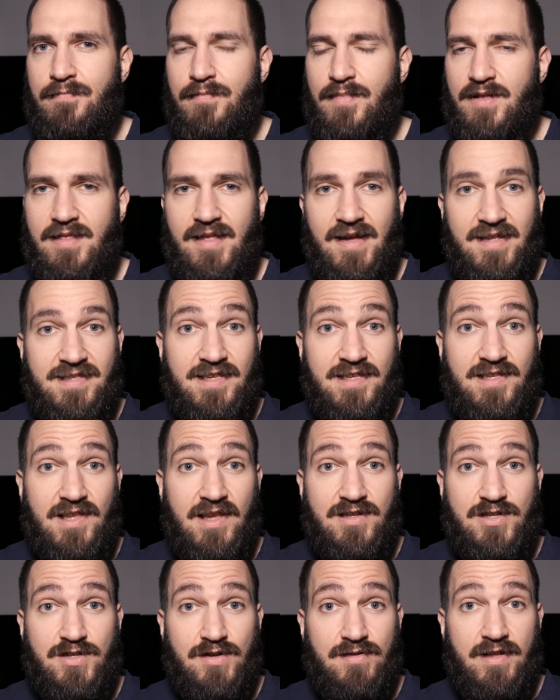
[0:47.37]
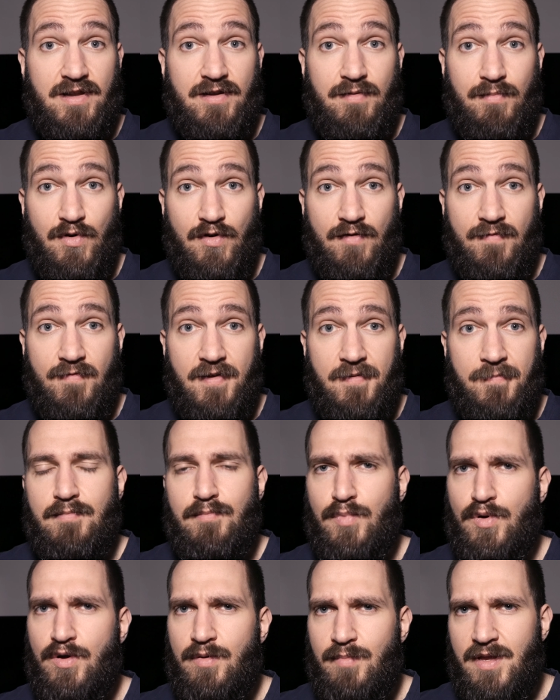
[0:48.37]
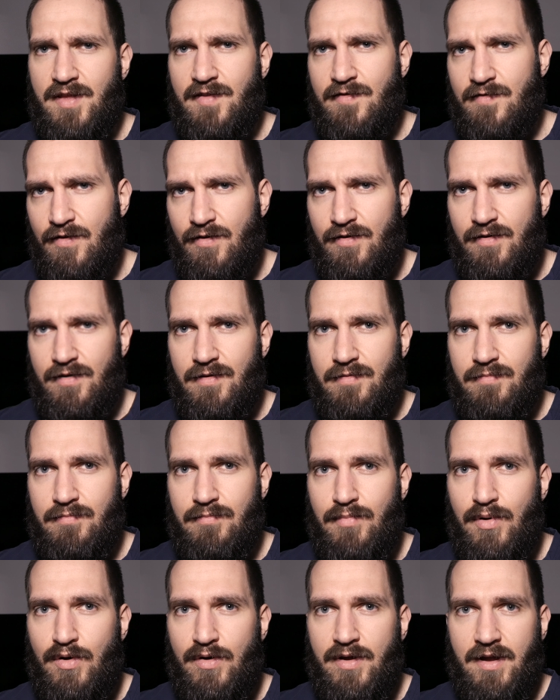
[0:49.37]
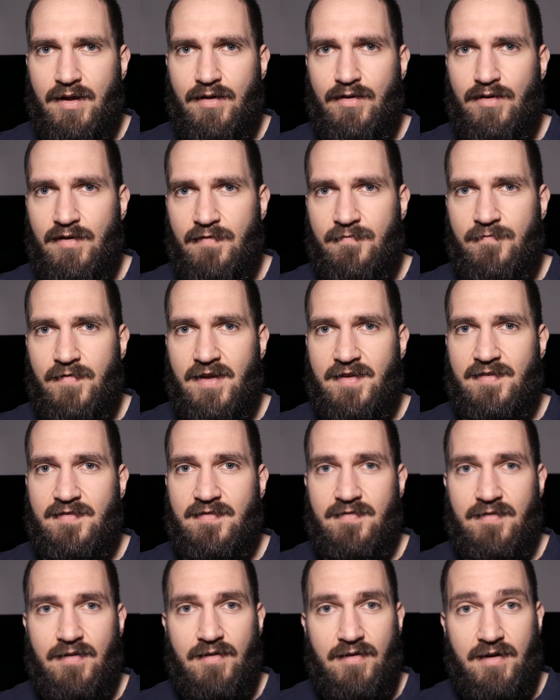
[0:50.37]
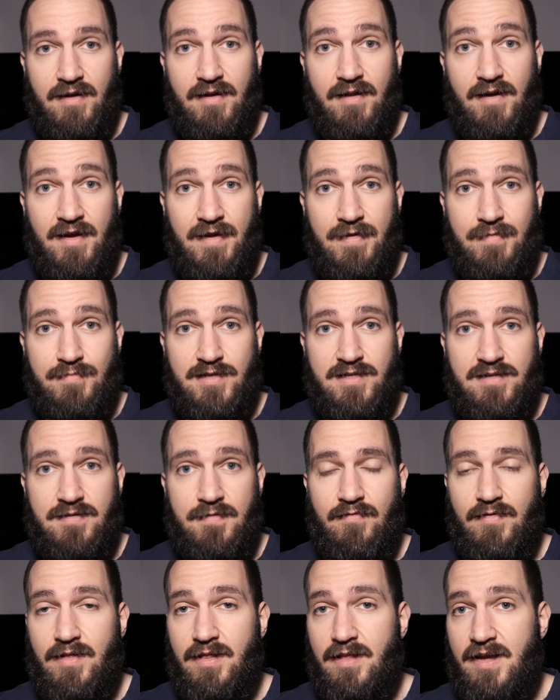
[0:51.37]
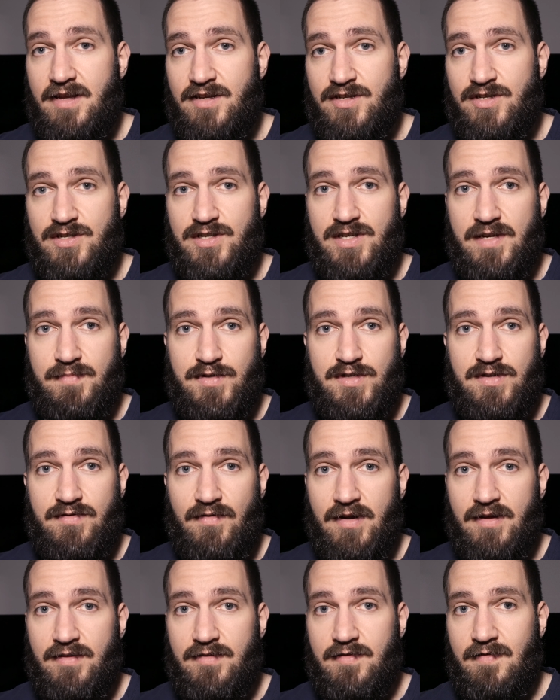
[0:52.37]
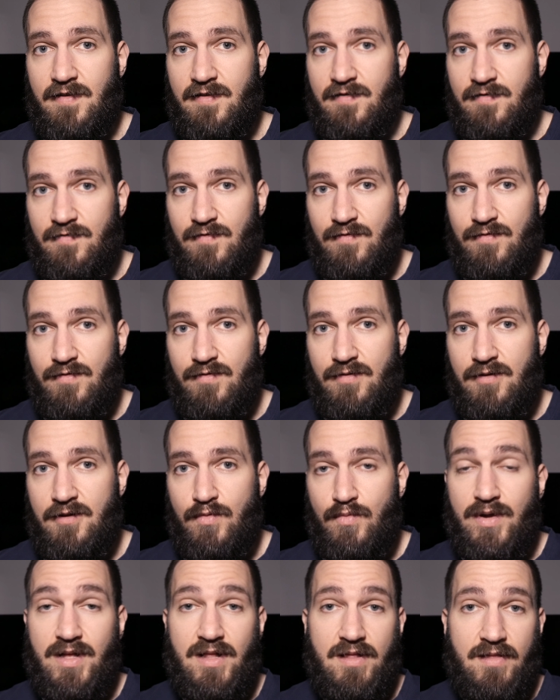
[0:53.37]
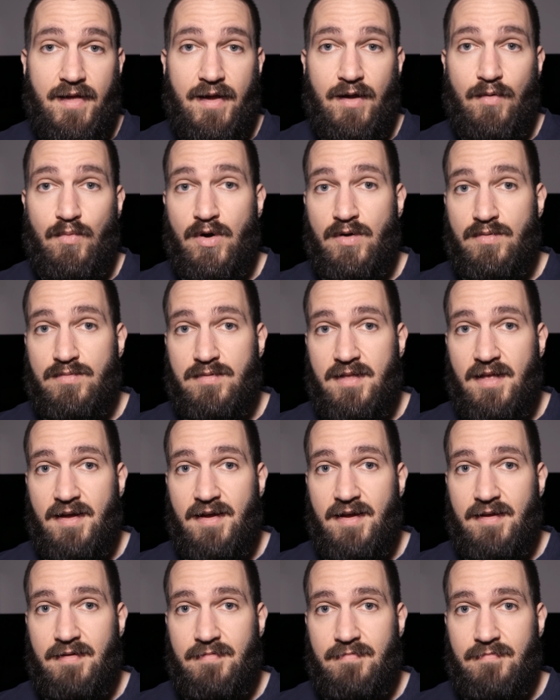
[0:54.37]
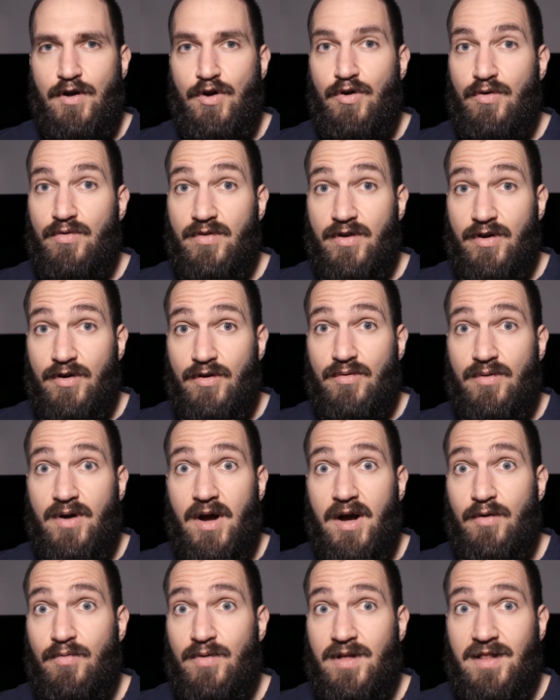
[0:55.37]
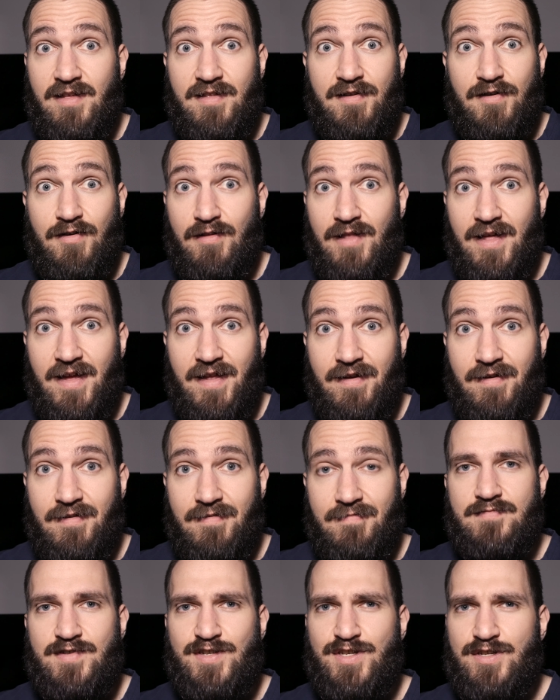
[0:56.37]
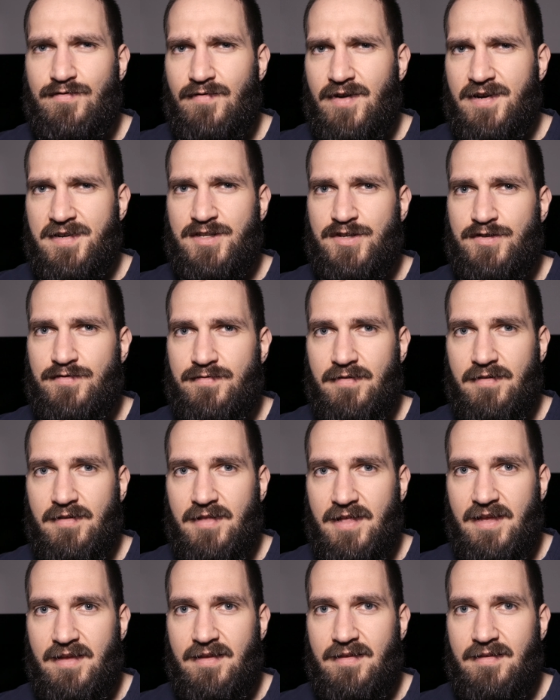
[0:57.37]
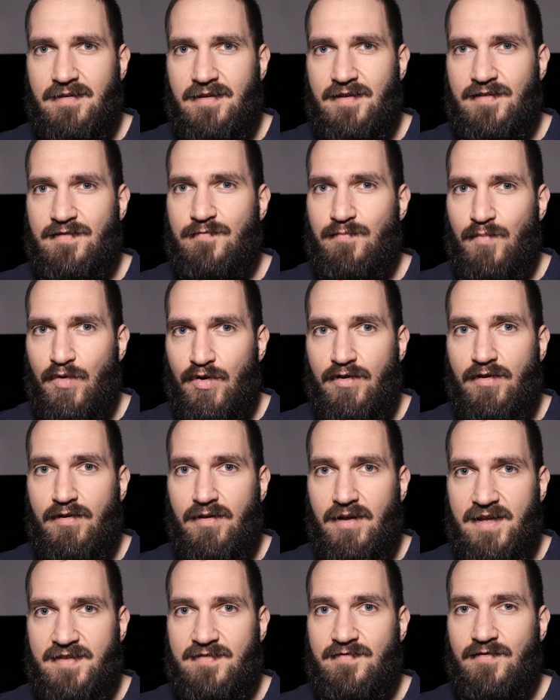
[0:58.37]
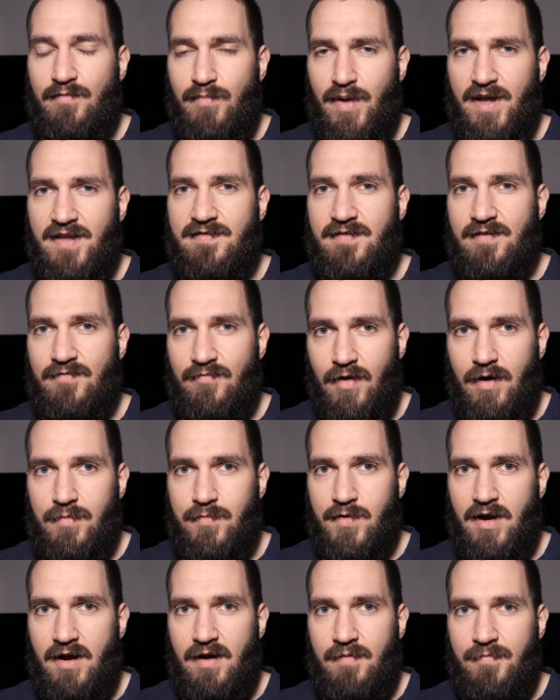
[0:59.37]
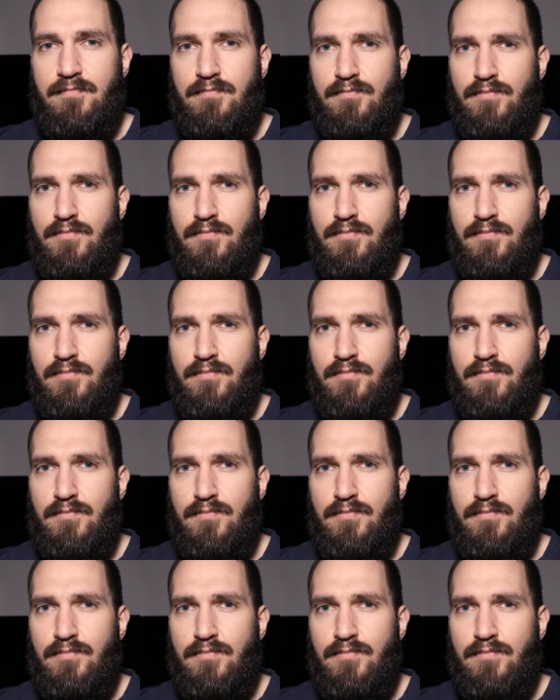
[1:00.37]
But that's essentially the movie. Boy meets girl, boy and girl faces hard times, relationship struggles ensue, will they, won't they, oh no, how will it all end? Structurally, it's more or less your basic rom-com.